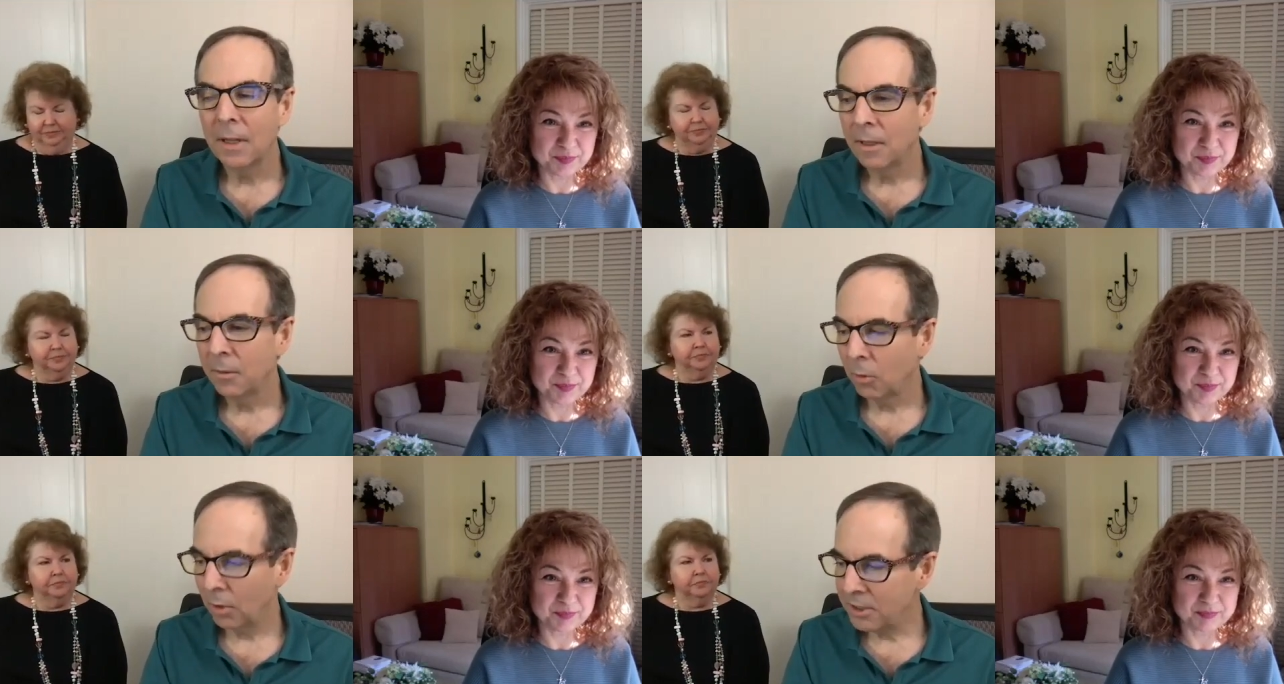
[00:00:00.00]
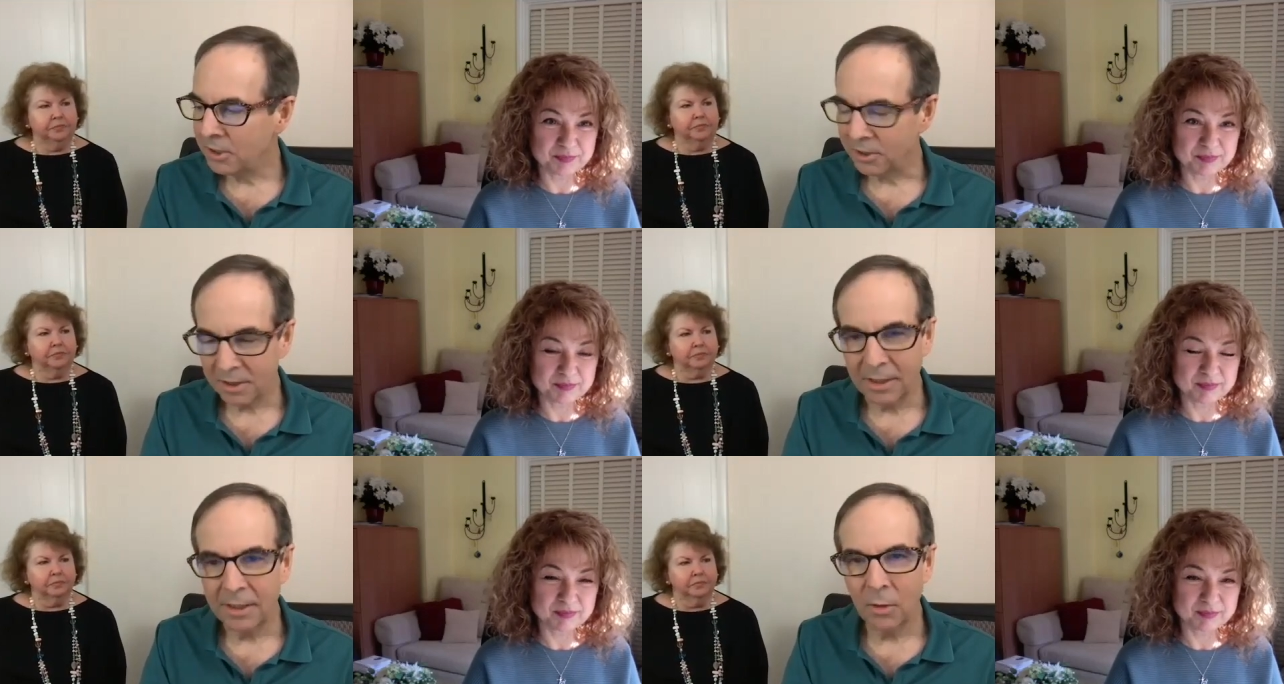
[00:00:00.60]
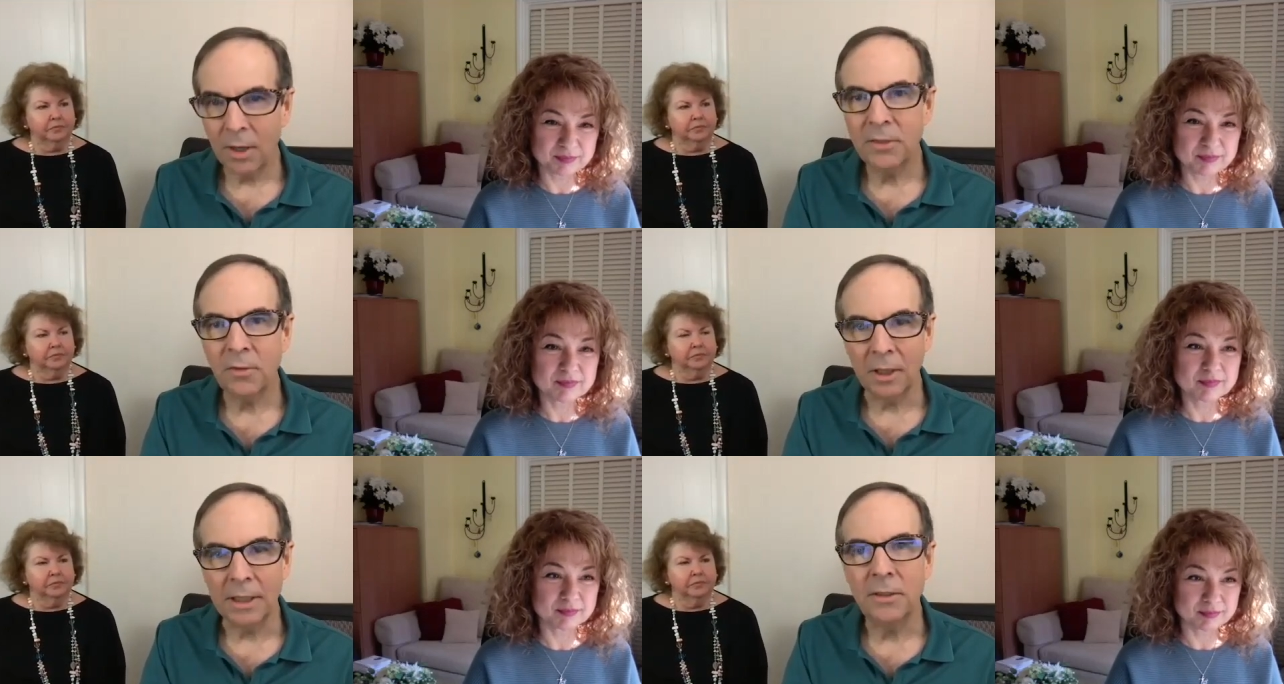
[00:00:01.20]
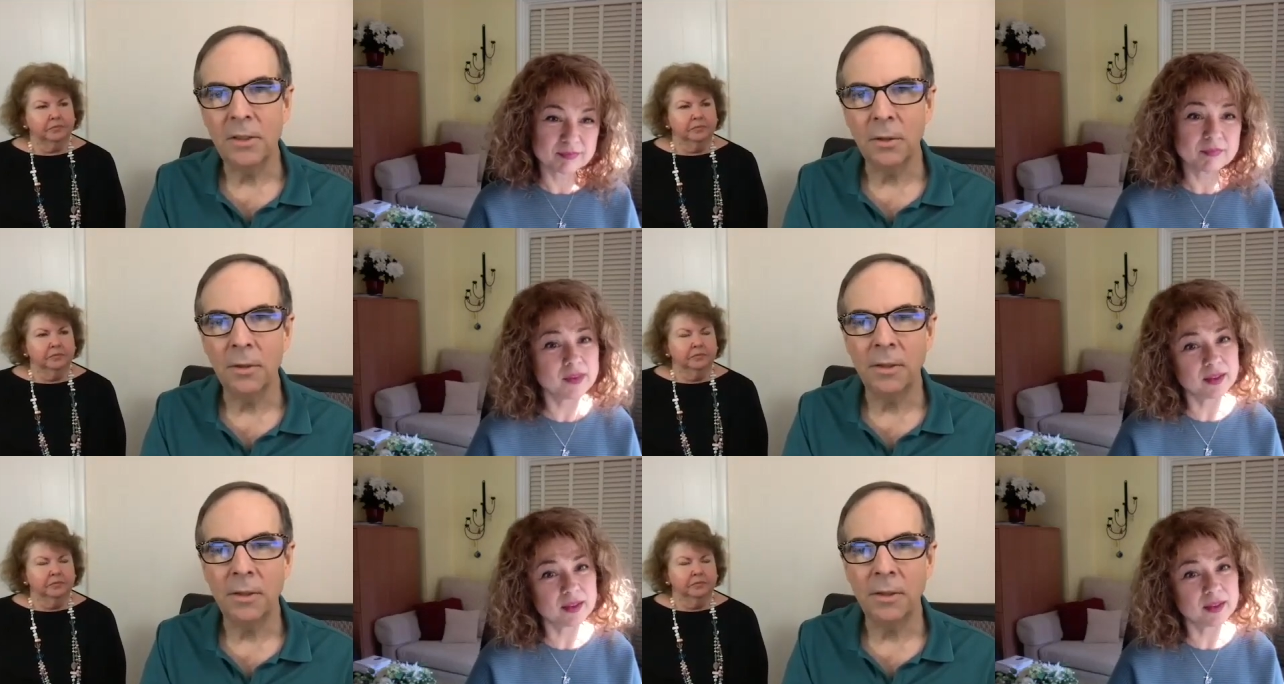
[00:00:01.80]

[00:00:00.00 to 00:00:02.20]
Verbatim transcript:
Speaker 1: graciously gracefully to to yeah.